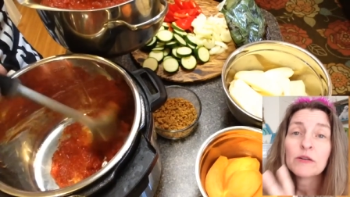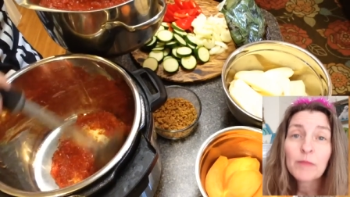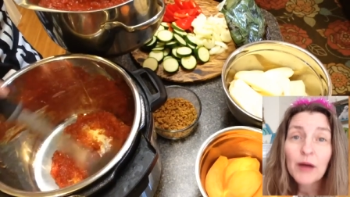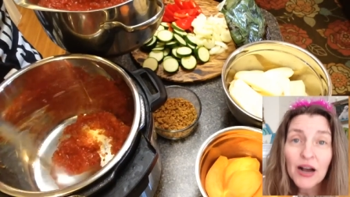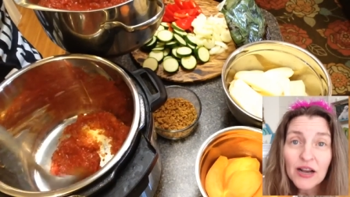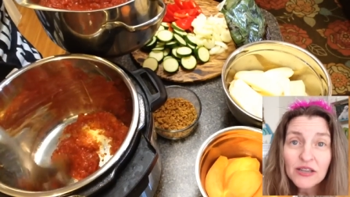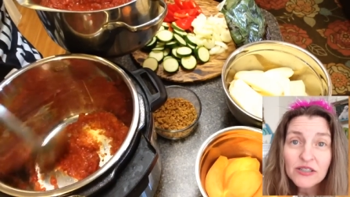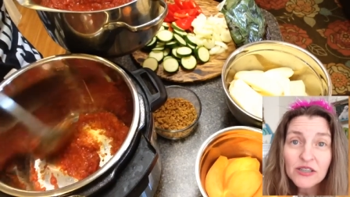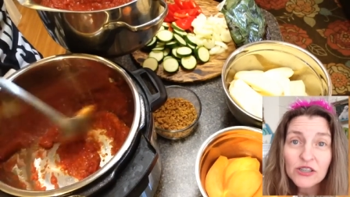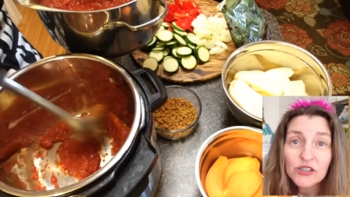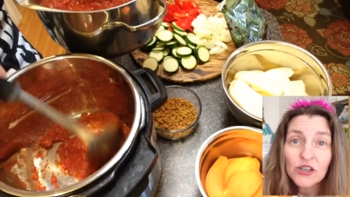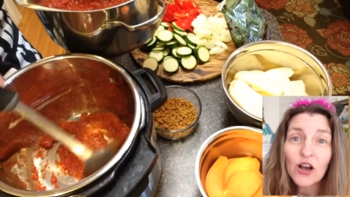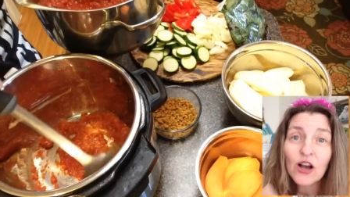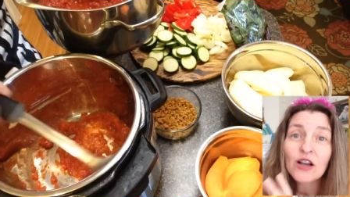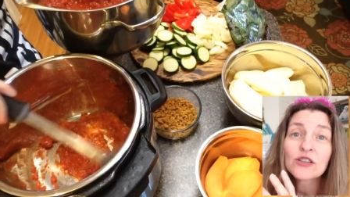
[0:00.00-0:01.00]
pasta
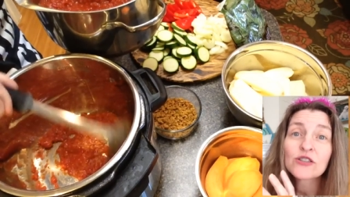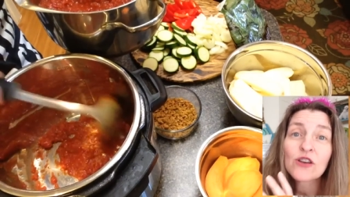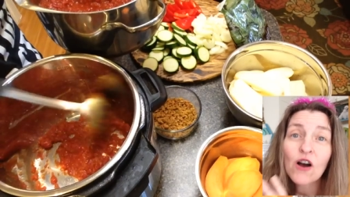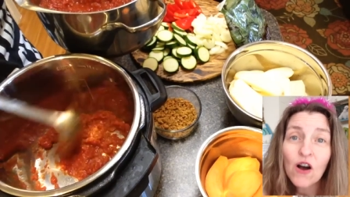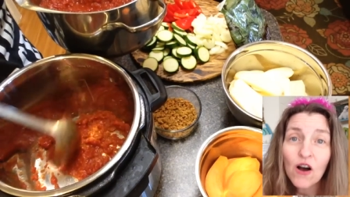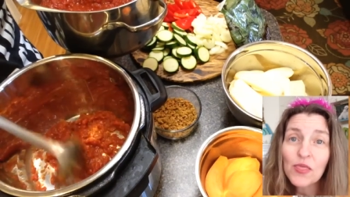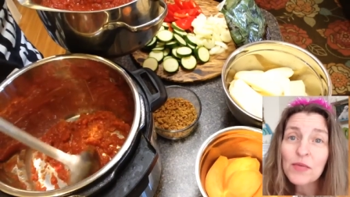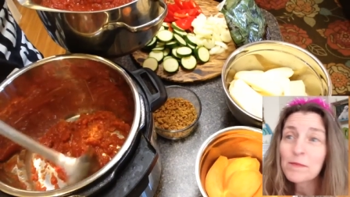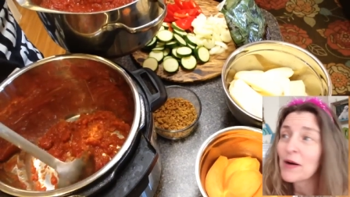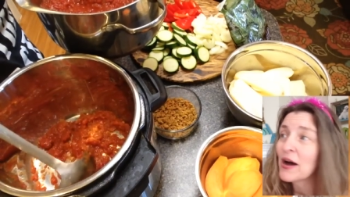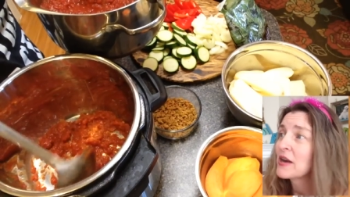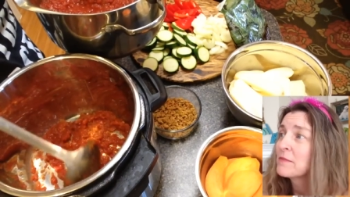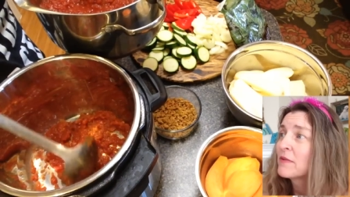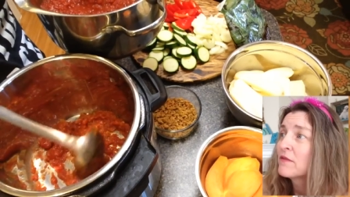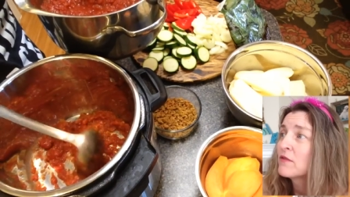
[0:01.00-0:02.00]
sauce on the
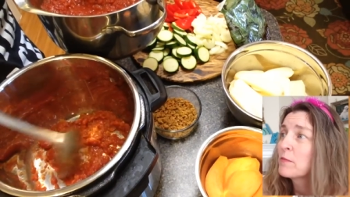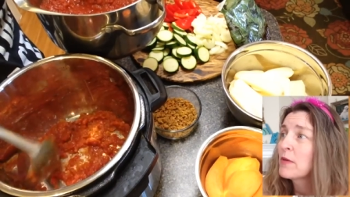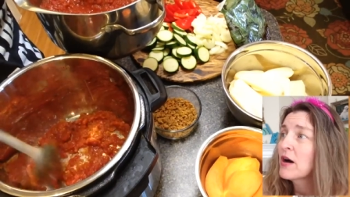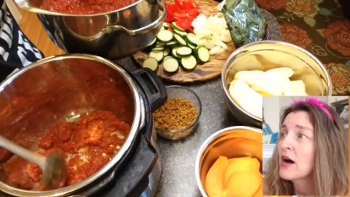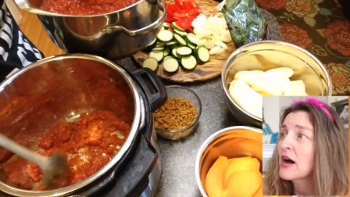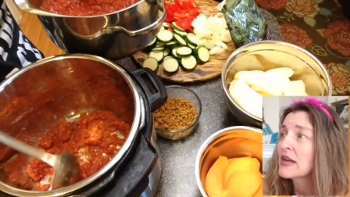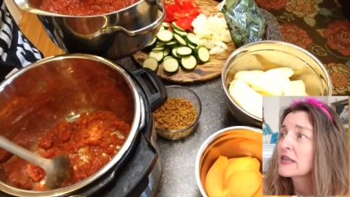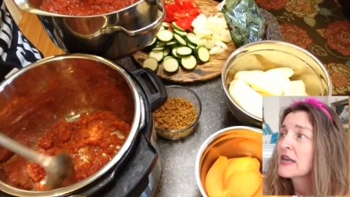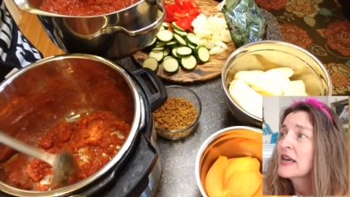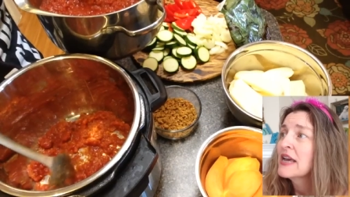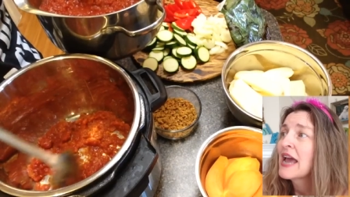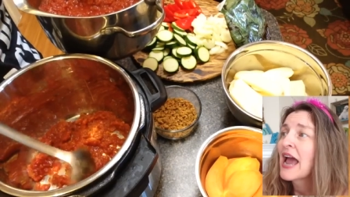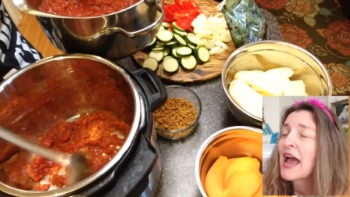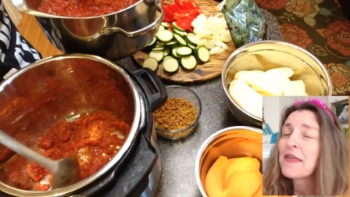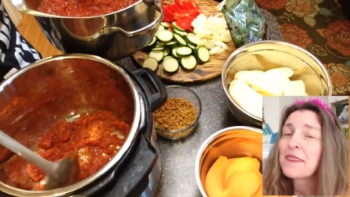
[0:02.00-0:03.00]
bottom of the pot
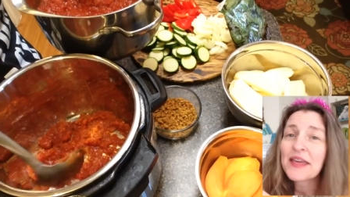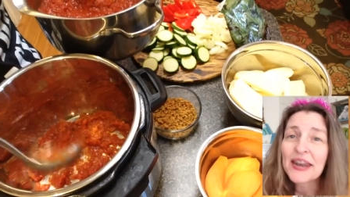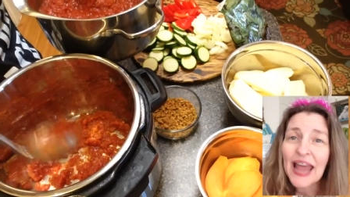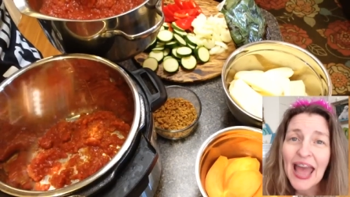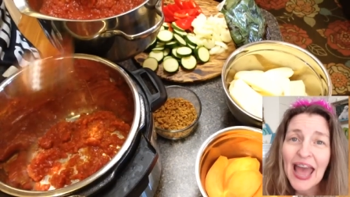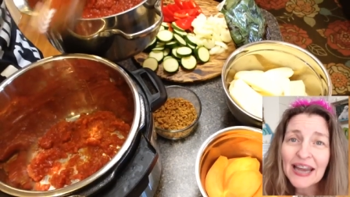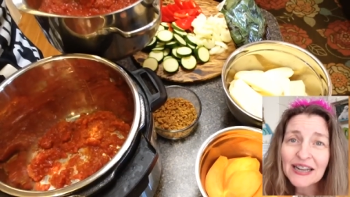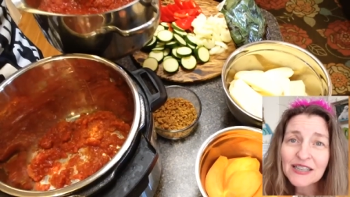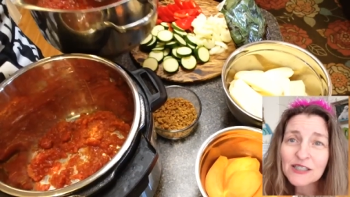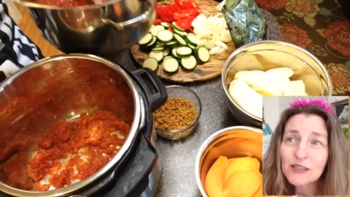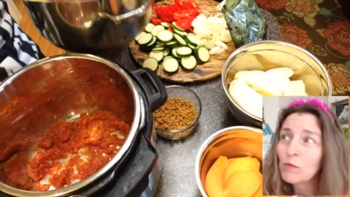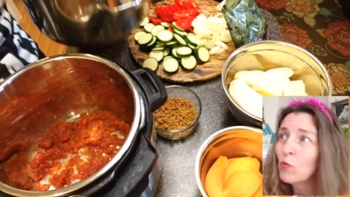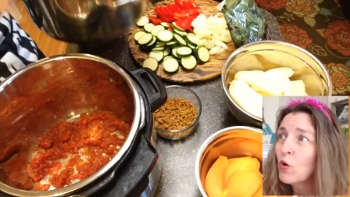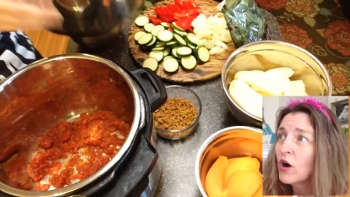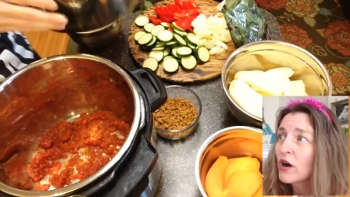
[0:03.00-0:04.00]
and then adding
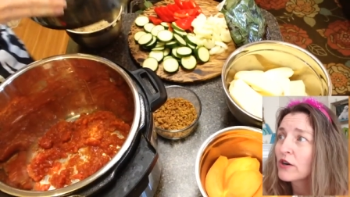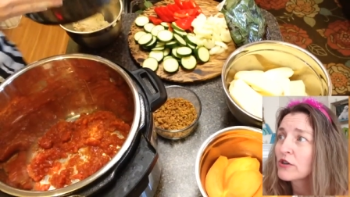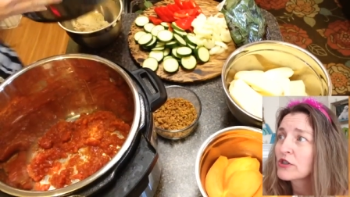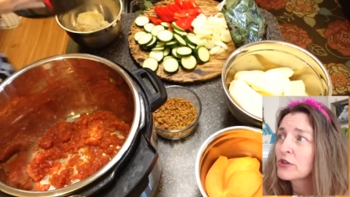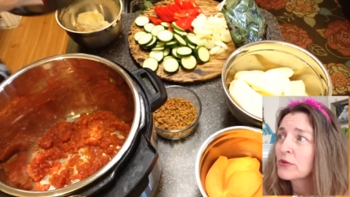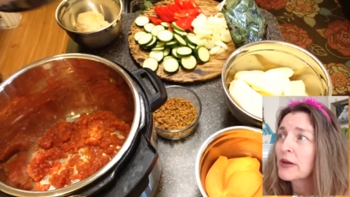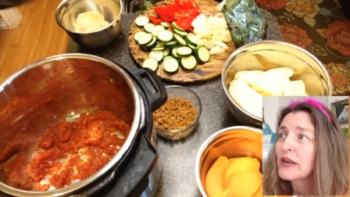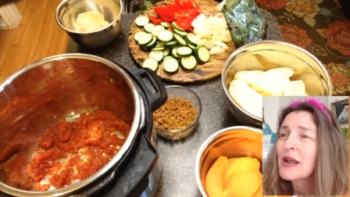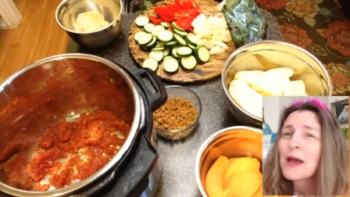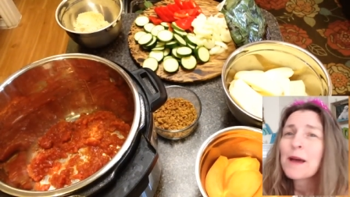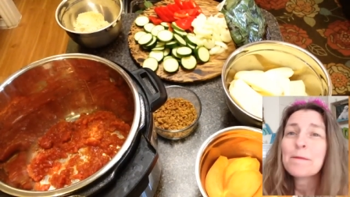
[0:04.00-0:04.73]
some water to it.